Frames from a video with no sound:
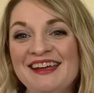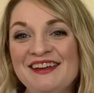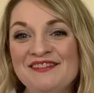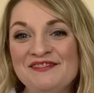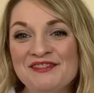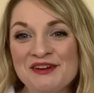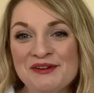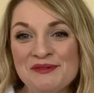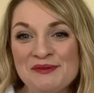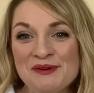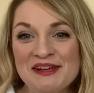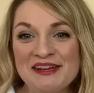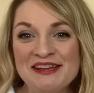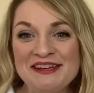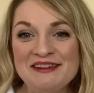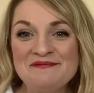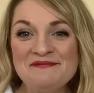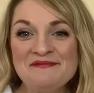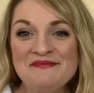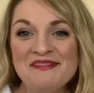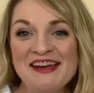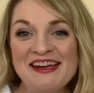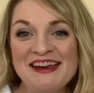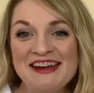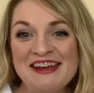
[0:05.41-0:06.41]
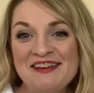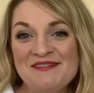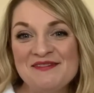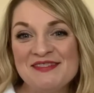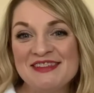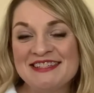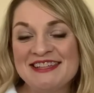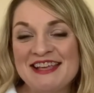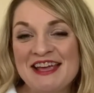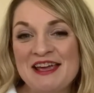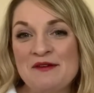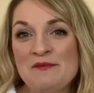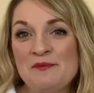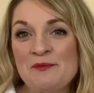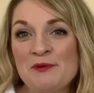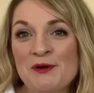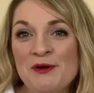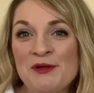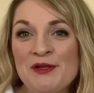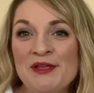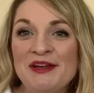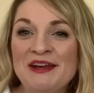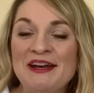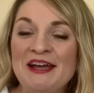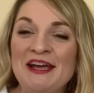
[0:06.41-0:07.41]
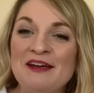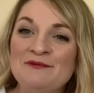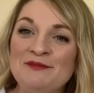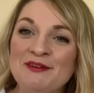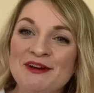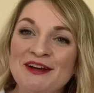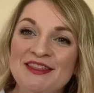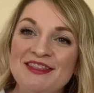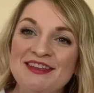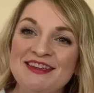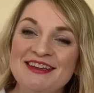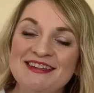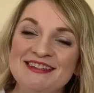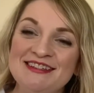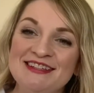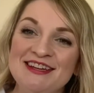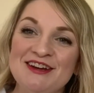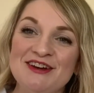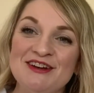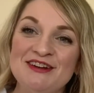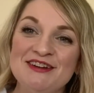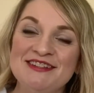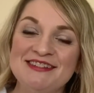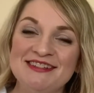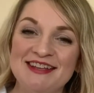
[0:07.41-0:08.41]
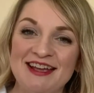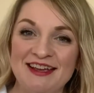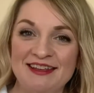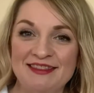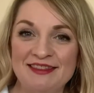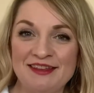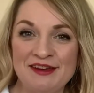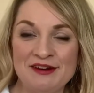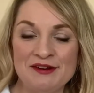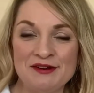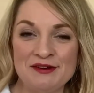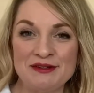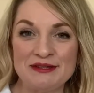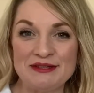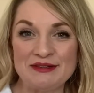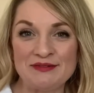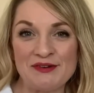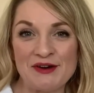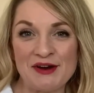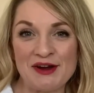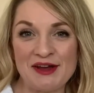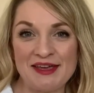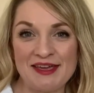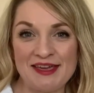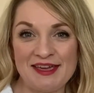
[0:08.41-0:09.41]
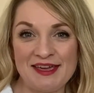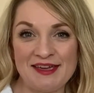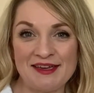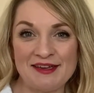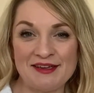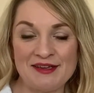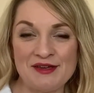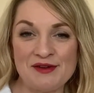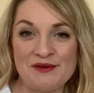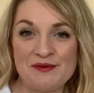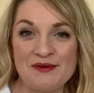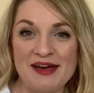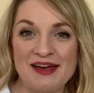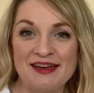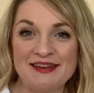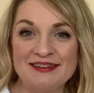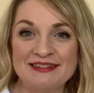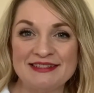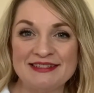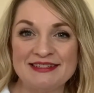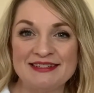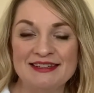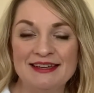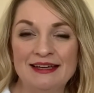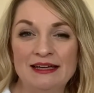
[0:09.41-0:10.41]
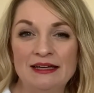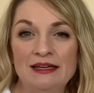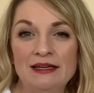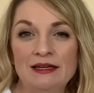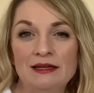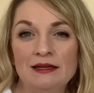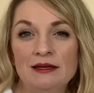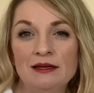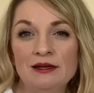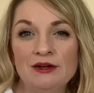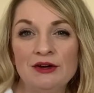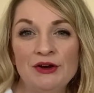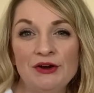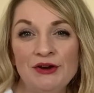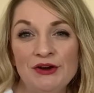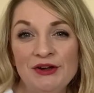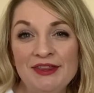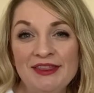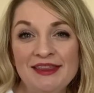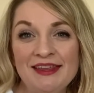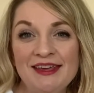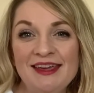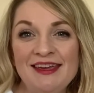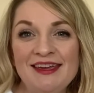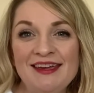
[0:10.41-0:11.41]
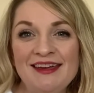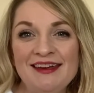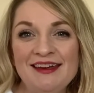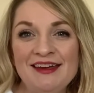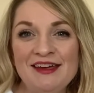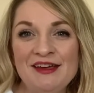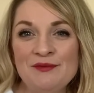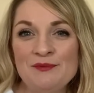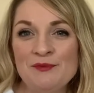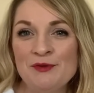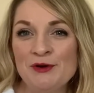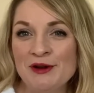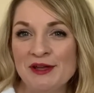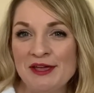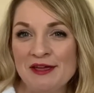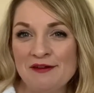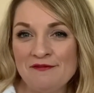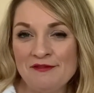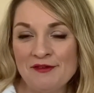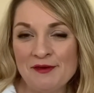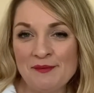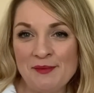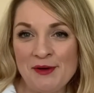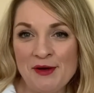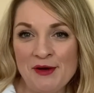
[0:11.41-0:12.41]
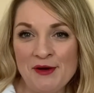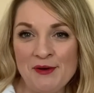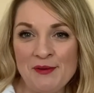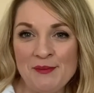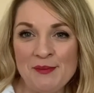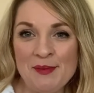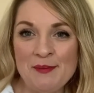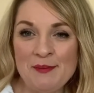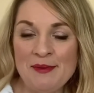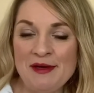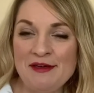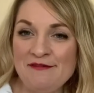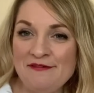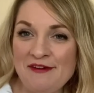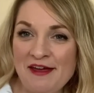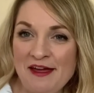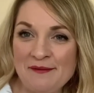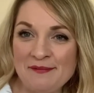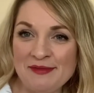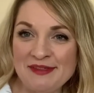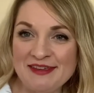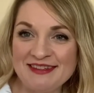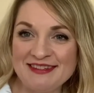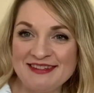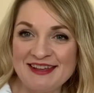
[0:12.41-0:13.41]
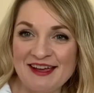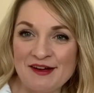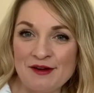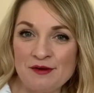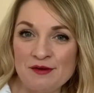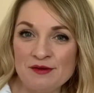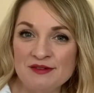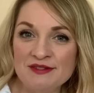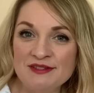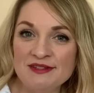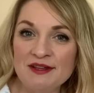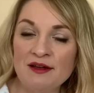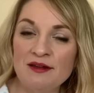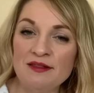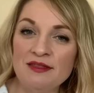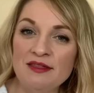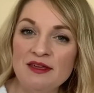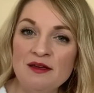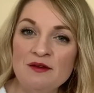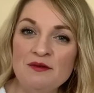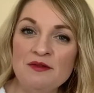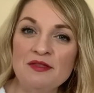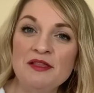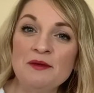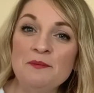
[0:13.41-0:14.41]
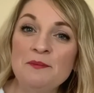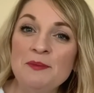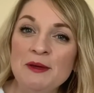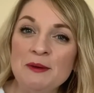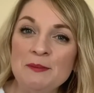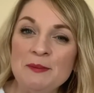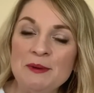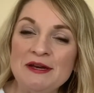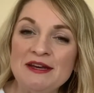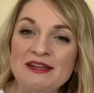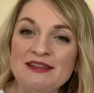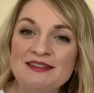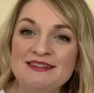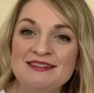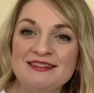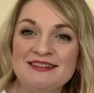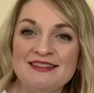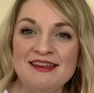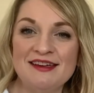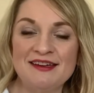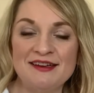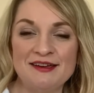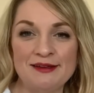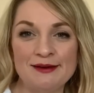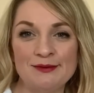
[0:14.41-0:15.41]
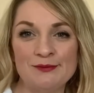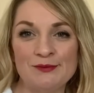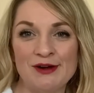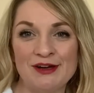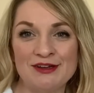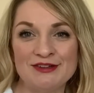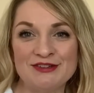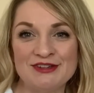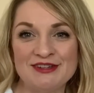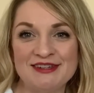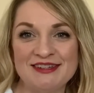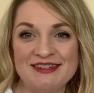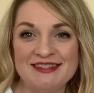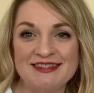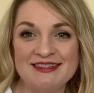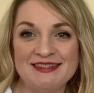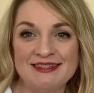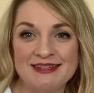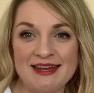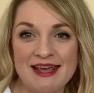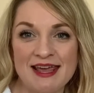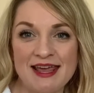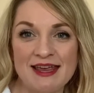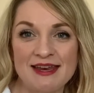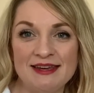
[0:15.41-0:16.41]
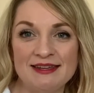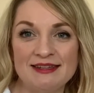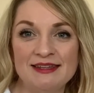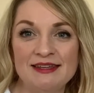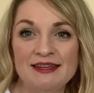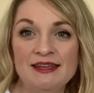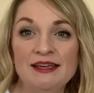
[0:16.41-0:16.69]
everyone, my name is April and I'm one of the interior design leaders for IKEA US. Currently, I am working from home at my family's house on the Olympic Peninsula in Washington State.